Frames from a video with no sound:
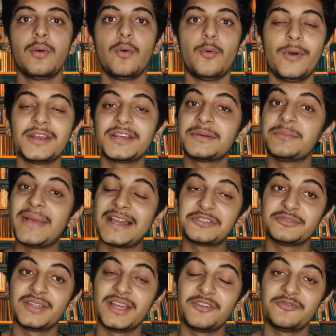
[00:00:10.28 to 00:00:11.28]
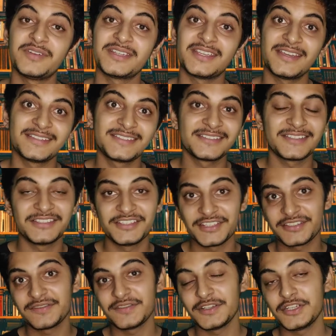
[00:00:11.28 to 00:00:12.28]
Welcome back to the 100 cases. In
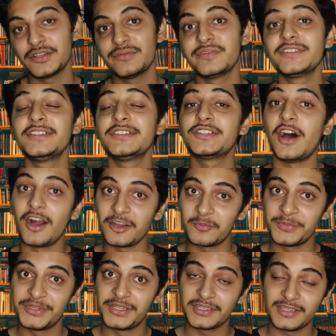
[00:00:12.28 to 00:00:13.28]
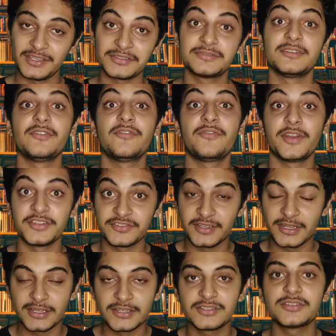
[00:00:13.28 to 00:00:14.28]
this video, we'll talk about the case of
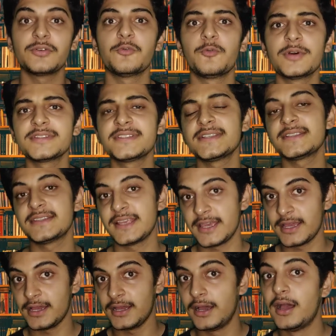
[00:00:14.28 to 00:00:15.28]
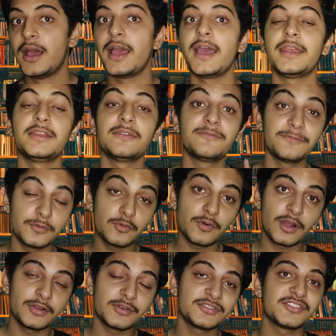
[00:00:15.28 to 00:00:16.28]
Rajnesh versus Neha. And if you
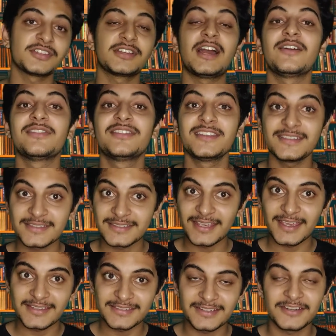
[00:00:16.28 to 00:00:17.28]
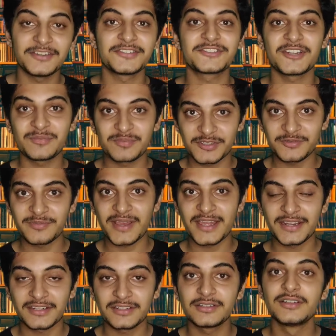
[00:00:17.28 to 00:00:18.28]
want to check out this case in a descriptive
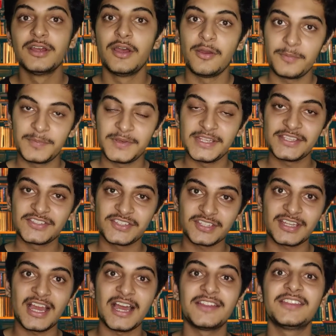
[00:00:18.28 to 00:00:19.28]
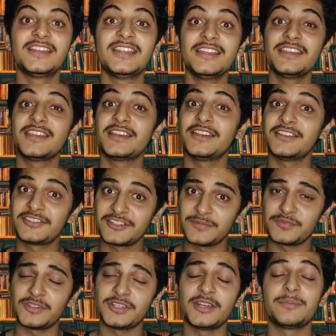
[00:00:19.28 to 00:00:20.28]
manner, please check out the link in the
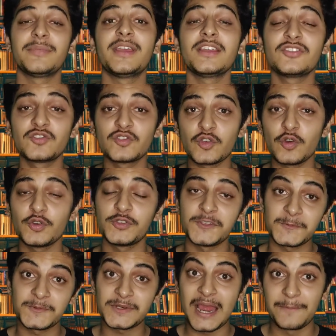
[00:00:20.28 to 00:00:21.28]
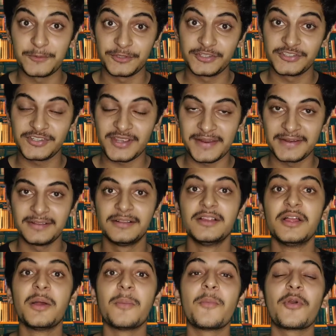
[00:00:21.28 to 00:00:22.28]
description and make sure to subscribe to this channel
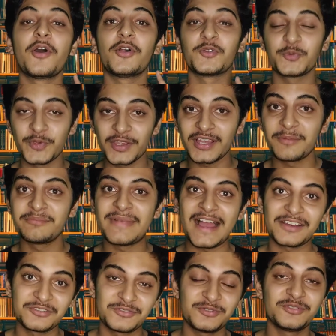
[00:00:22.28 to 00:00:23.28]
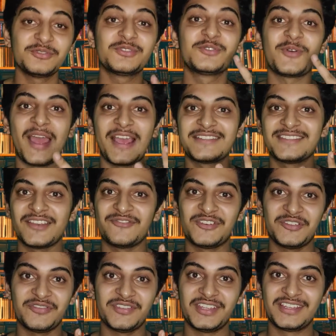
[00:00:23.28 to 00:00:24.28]
because we come back to you twice
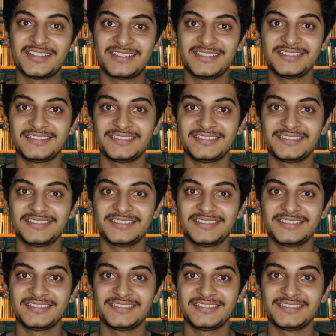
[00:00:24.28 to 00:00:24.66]
every week.